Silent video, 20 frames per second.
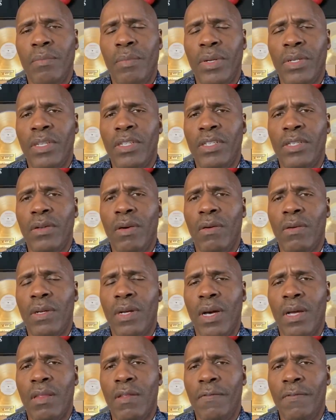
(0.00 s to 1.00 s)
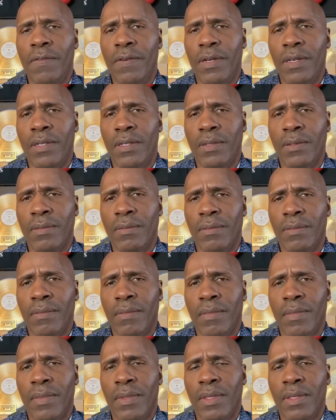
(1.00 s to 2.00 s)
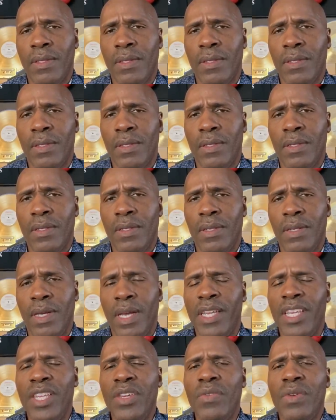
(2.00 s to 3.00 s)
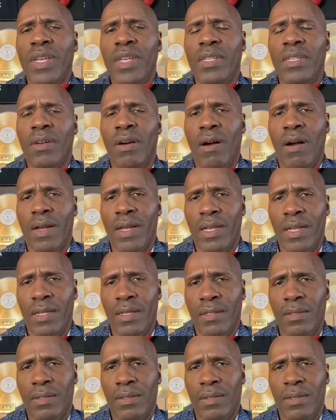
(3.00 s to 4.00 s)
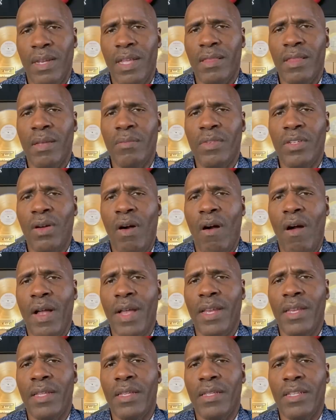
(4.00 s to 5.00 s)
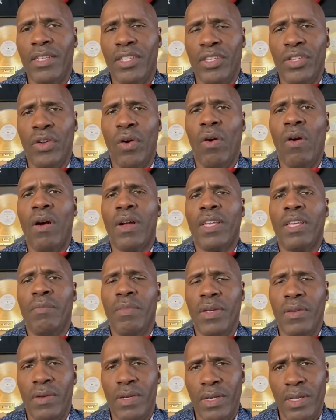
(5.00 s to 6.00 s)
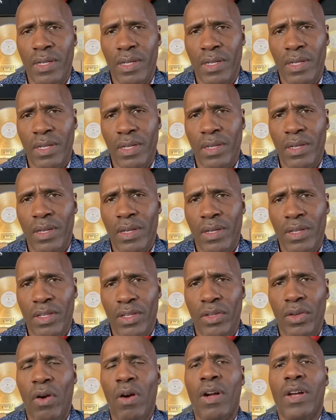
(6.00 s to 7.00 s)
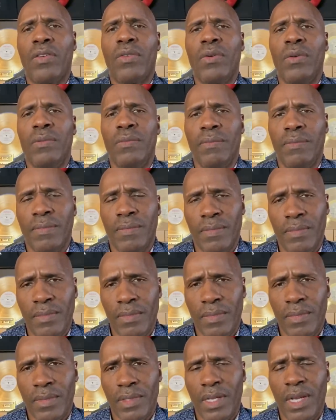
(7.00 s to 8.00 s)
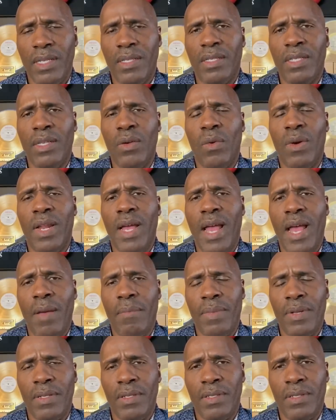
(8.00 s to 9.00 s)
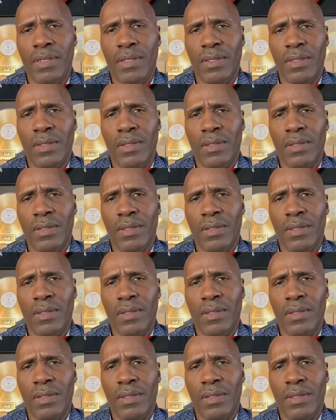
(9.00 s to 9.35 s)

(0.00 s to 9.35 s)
Put the shoe on the other foot and you get targeted. Let them target your community, your group, and see what happens